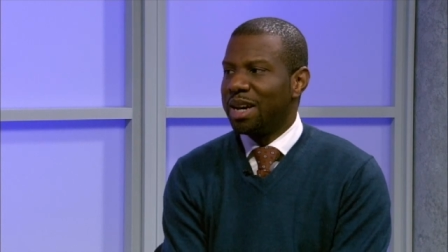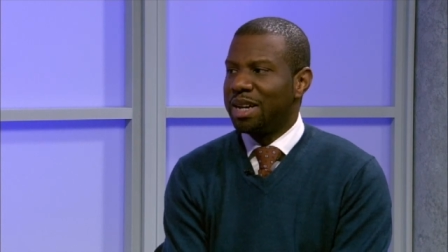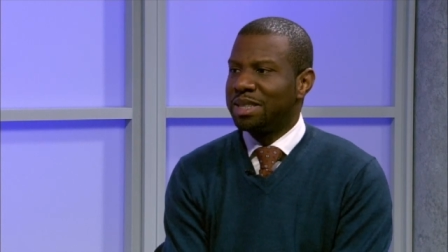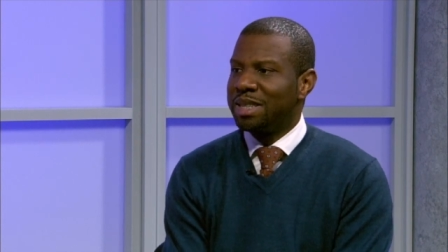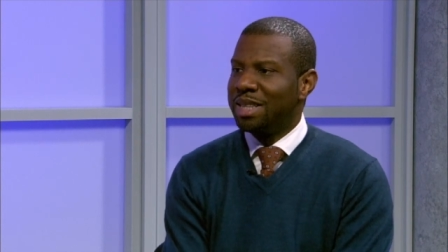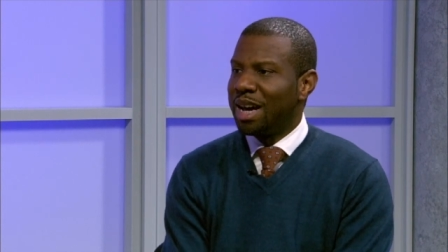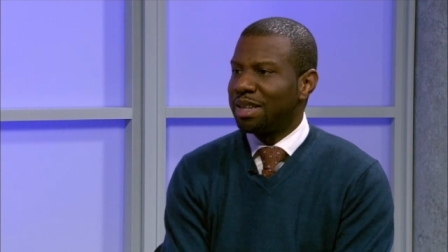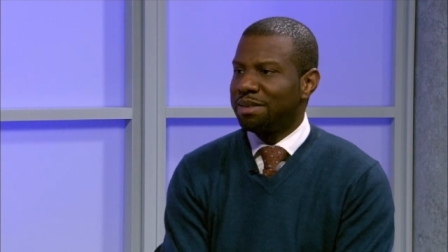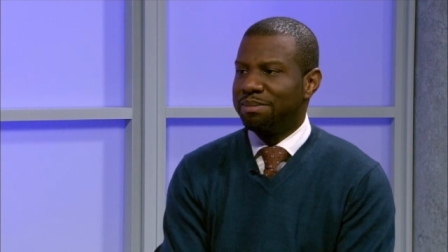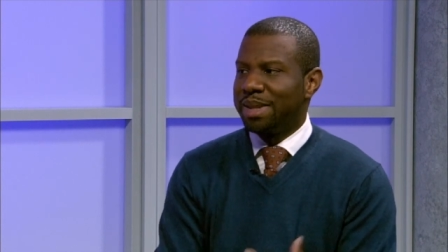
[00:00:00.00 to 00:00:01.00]
Uh,
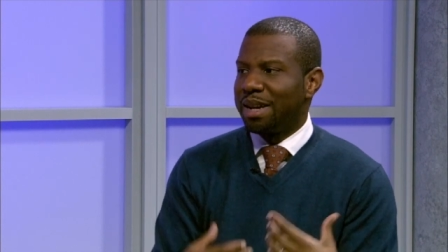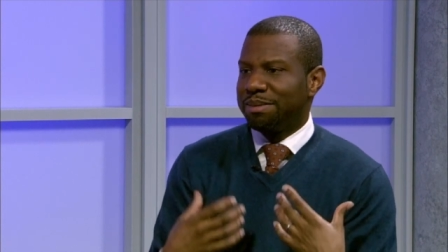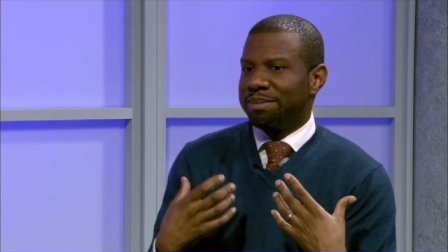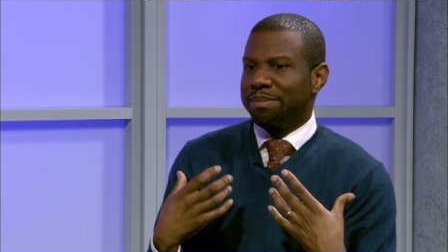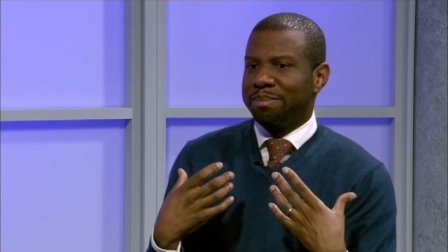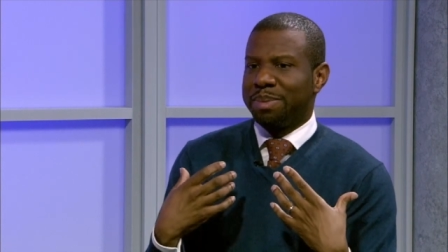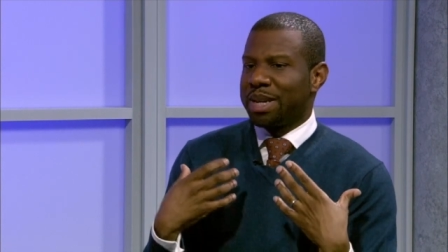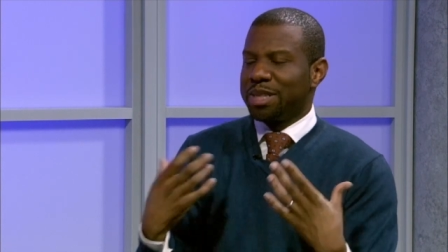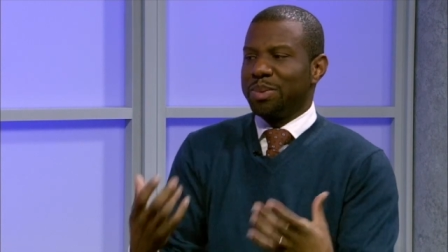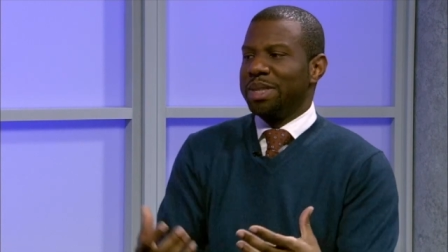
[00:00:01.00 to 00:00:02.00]
not, not
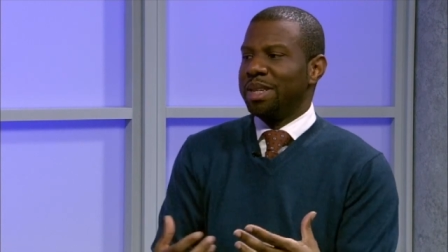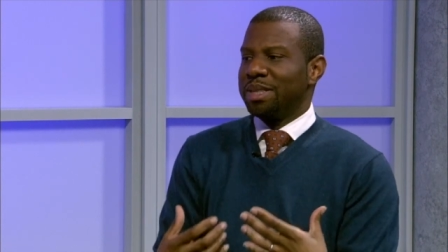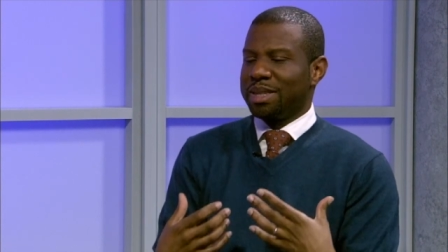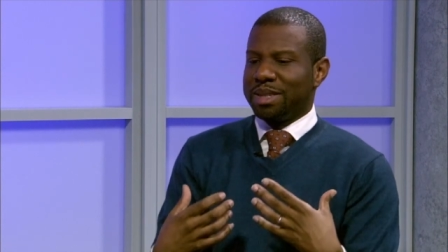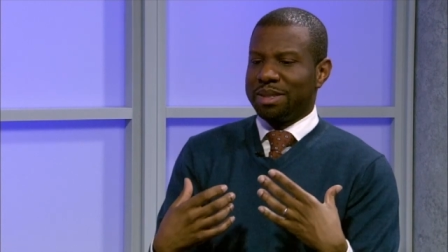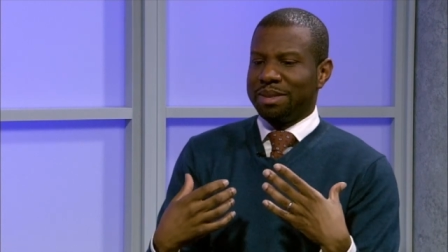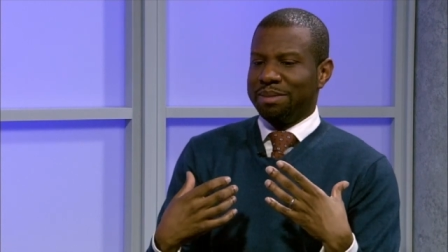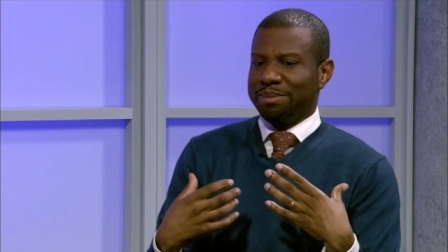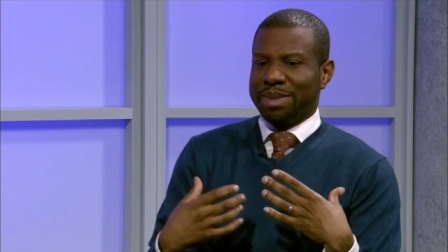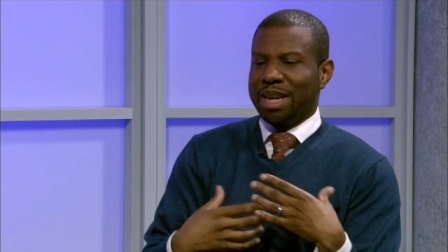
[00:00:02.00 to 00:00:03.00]
because we need to
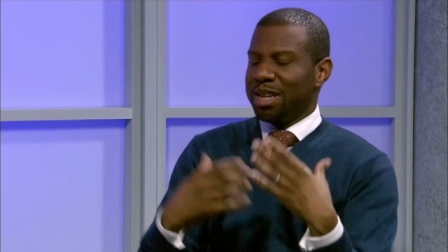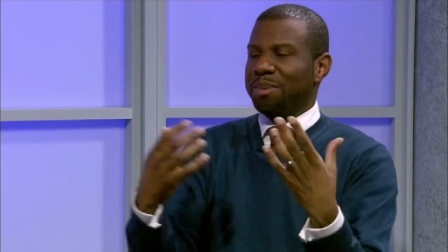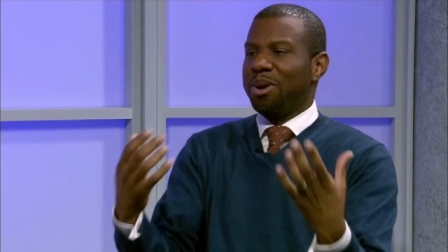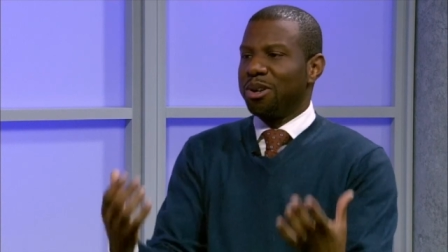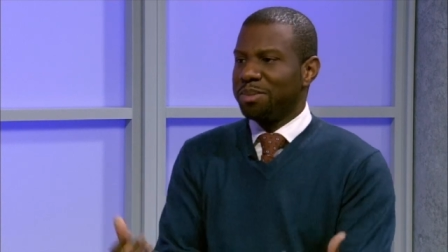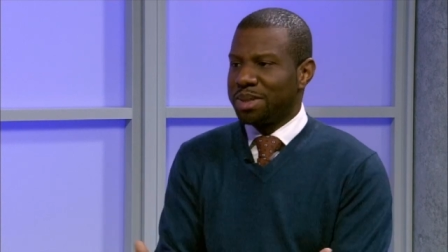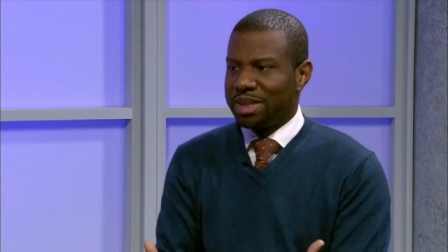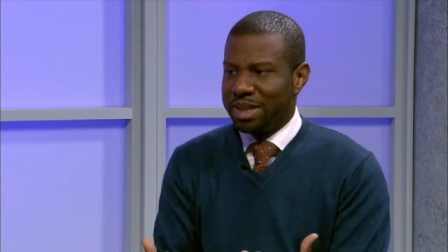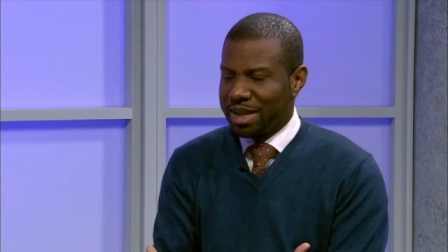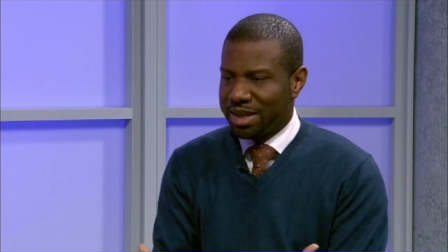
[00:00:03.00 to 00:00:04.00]
take up arms
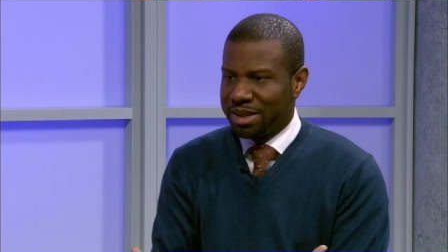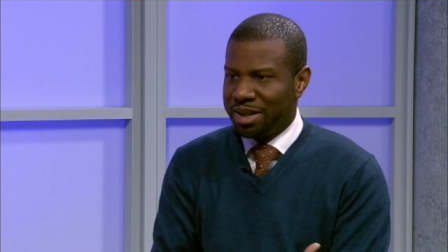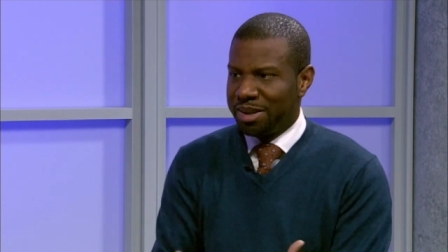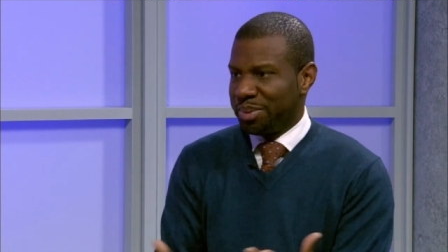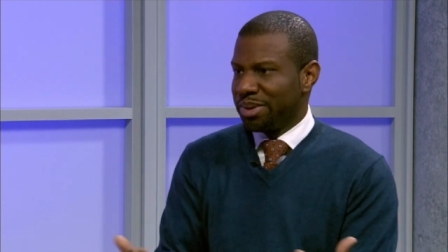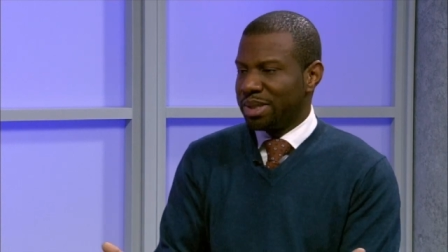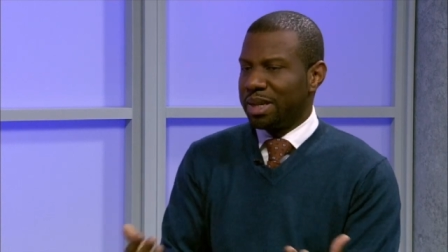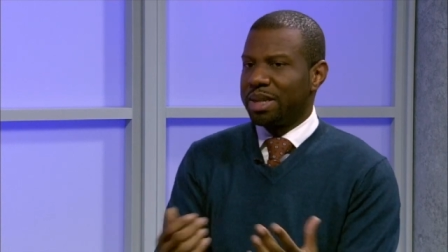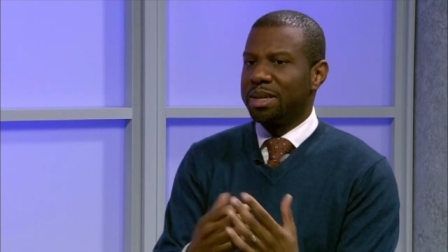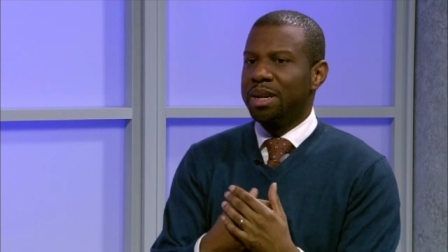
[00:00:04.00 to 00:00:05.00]
today, per
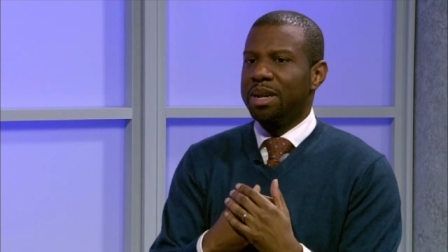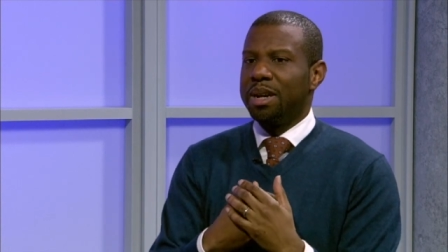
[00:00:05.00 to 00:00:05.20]
se,